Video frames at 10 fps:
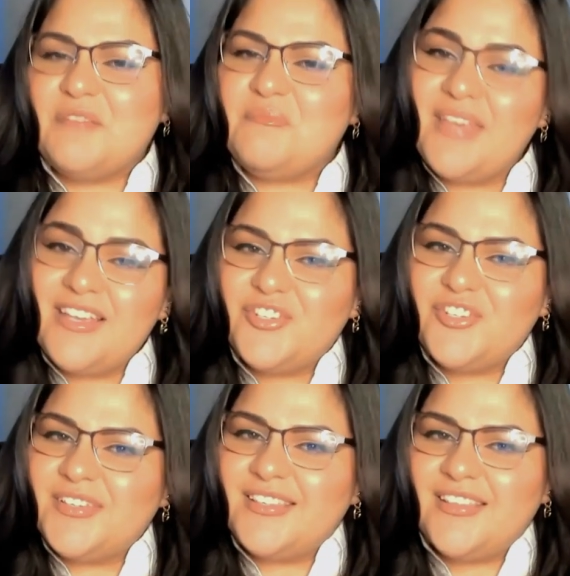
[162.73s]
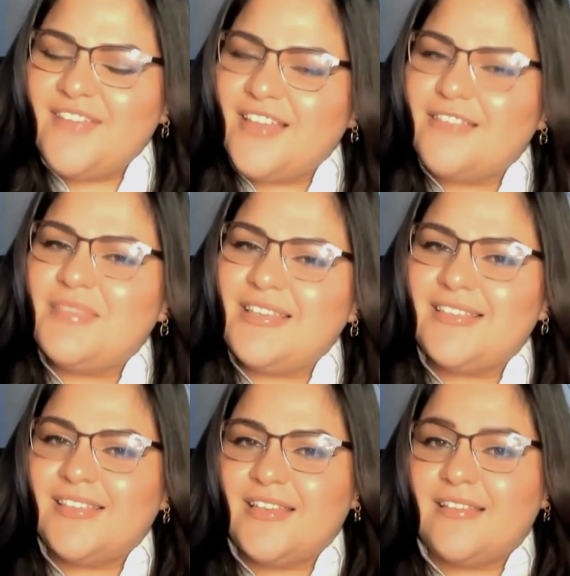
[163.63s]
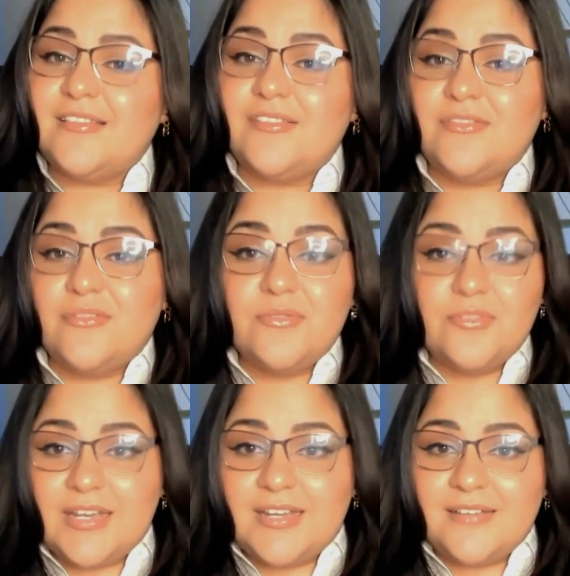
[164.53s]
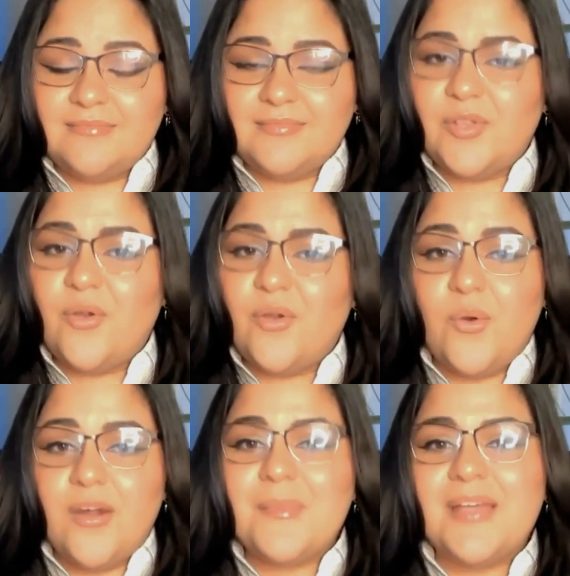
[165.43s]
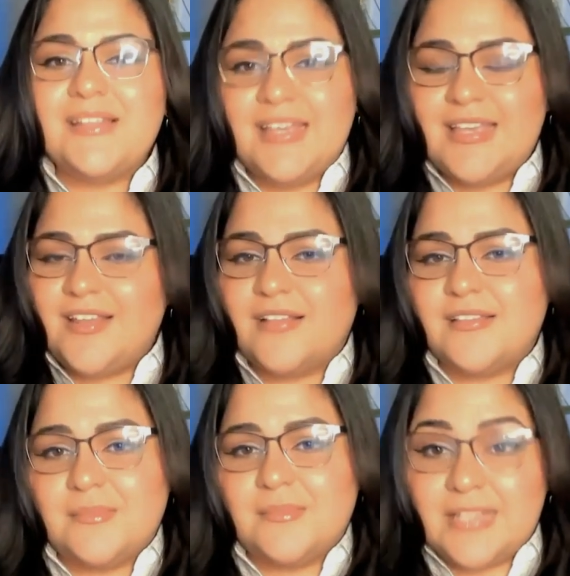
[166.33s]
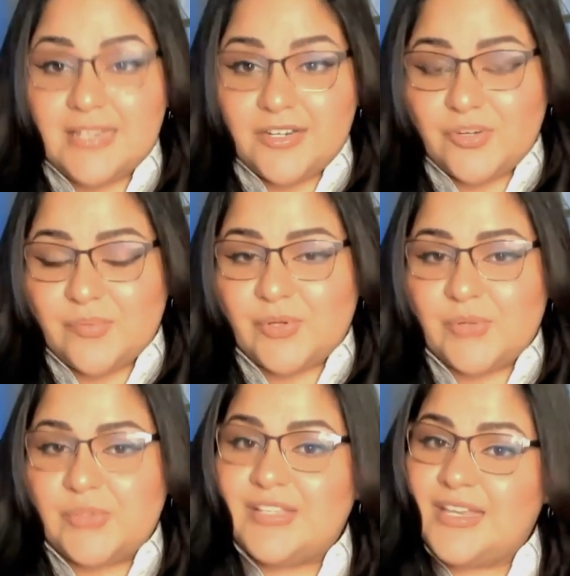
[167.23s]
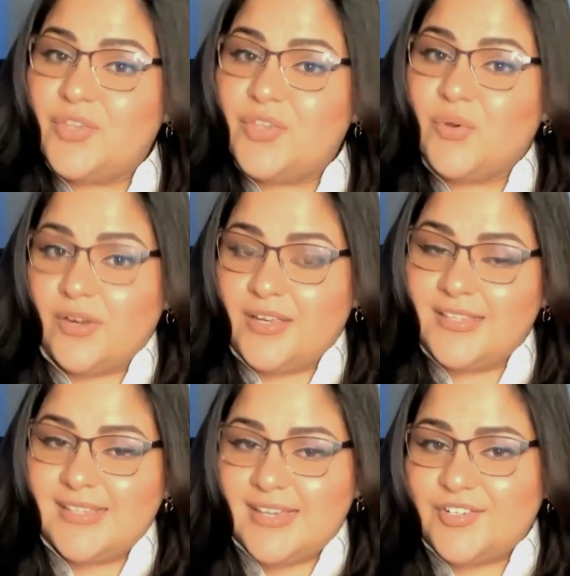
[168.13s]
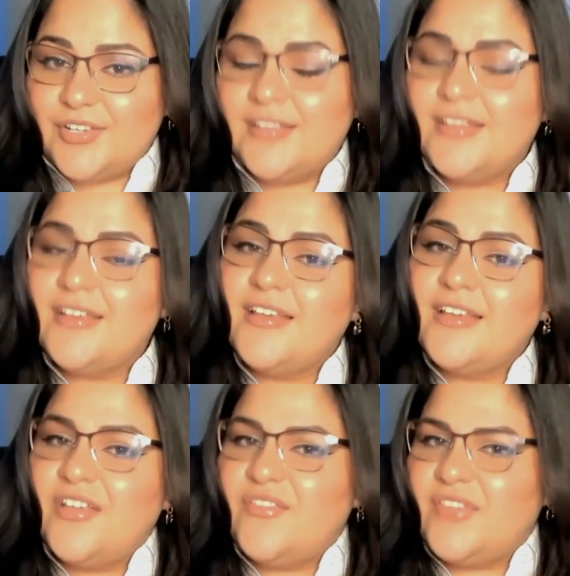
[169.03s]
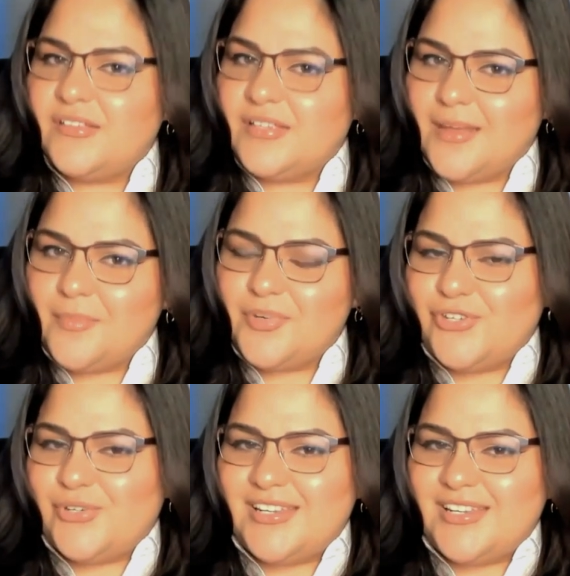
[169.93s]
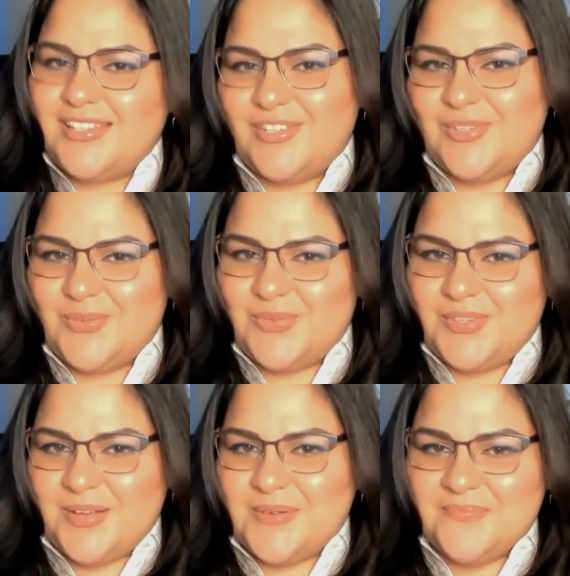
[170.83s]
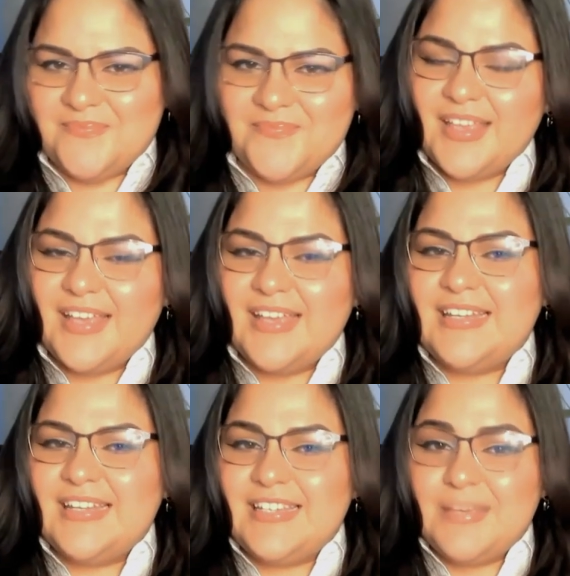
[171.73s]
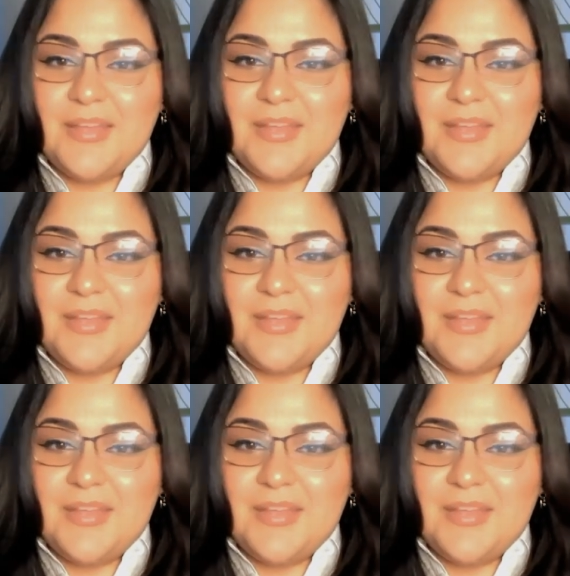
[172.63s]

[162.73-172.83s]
Make sure to develop these skills through training or by taking on some leadership roles in your organization if there's an opportunity to do so. Tip